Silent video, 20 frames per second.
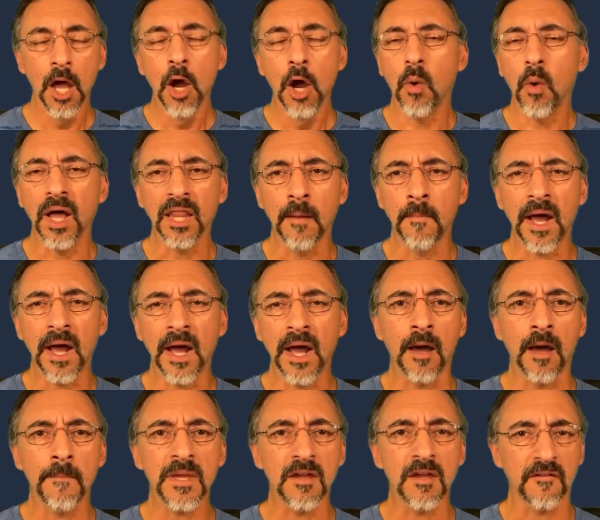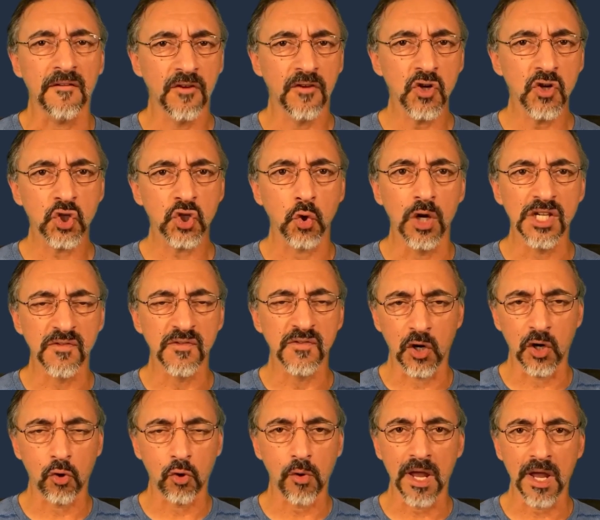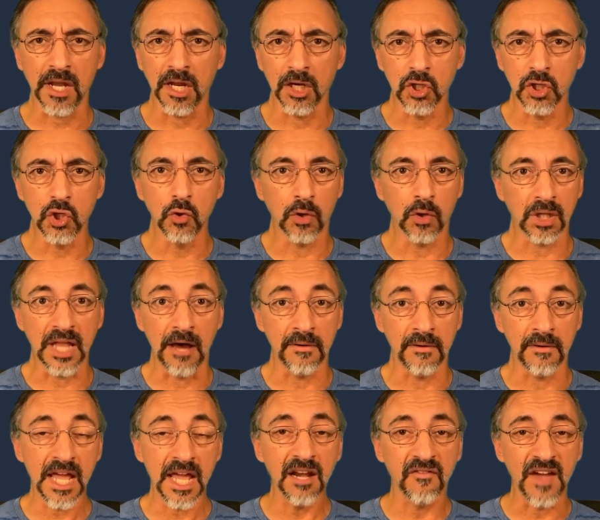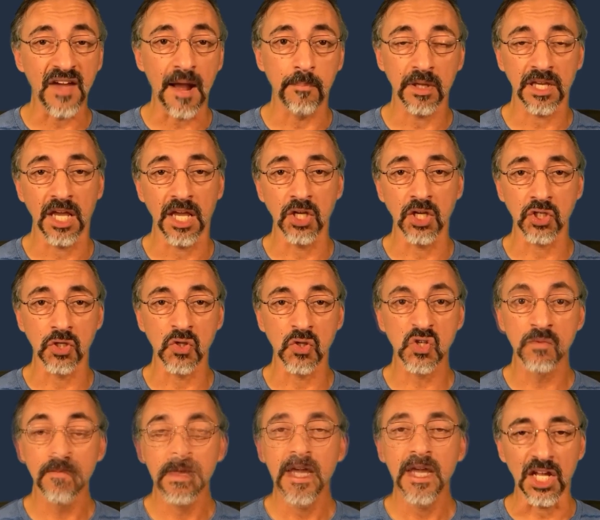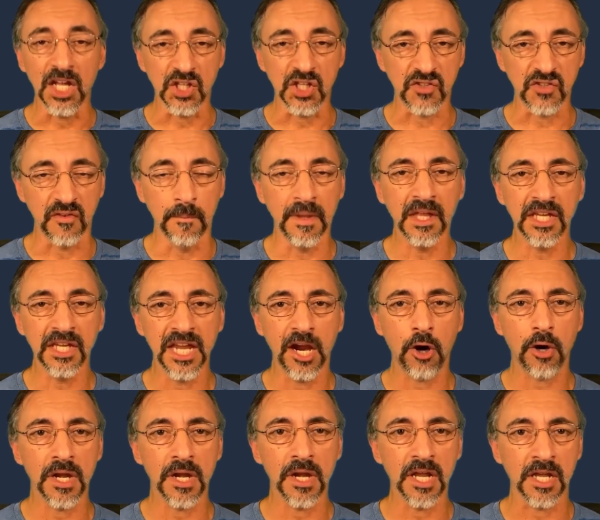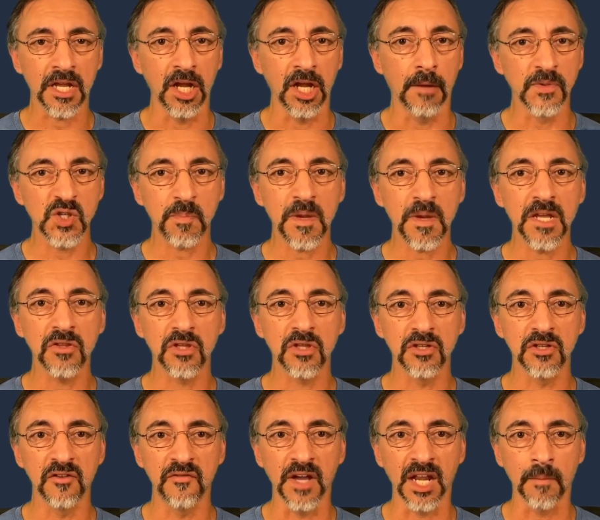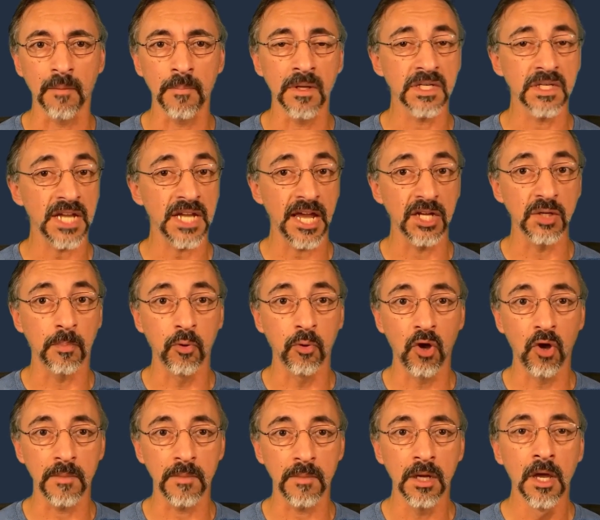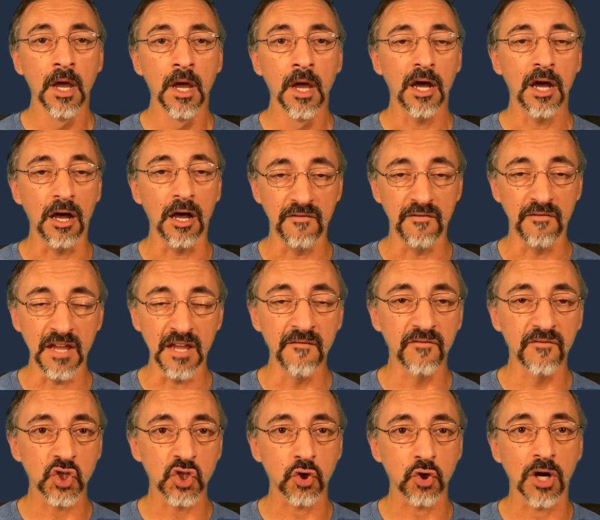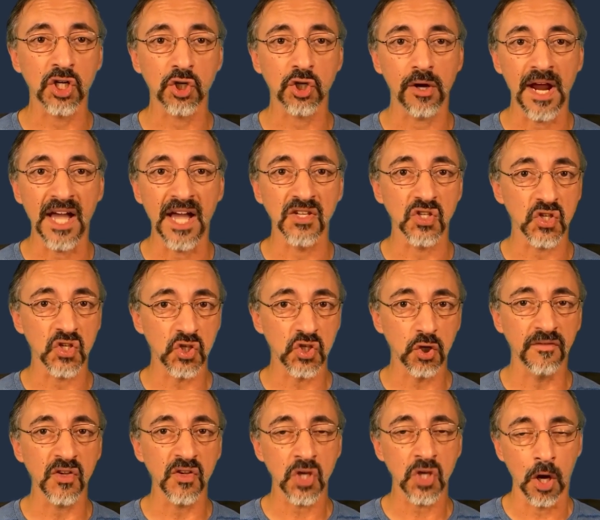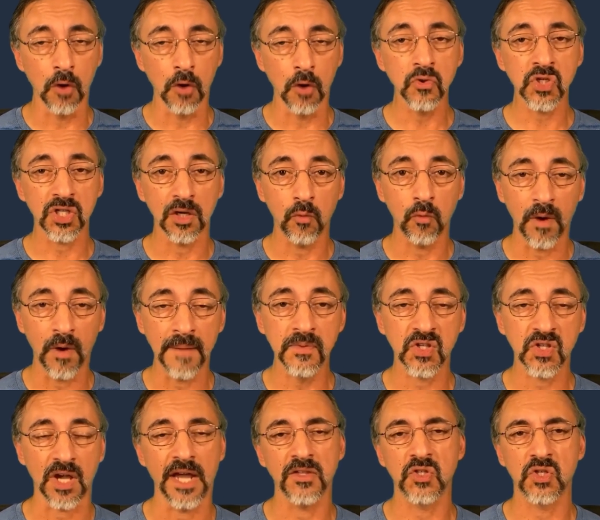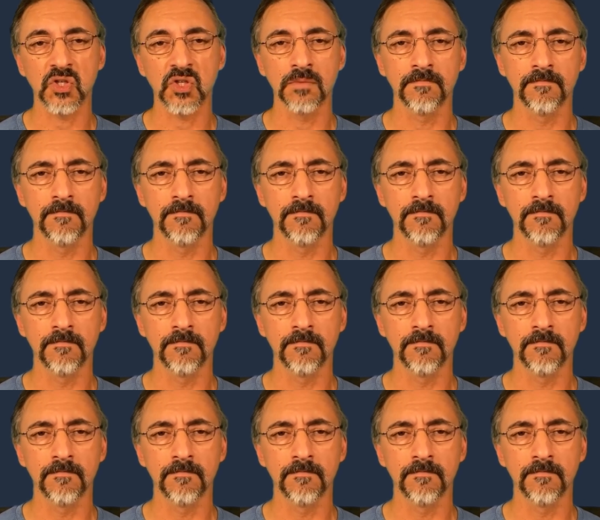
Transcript: While it might not be a first choice for creating new cloud-native applications, its familiarity can help speed the development and deployment of infrastructure-as-a-service hosted websites.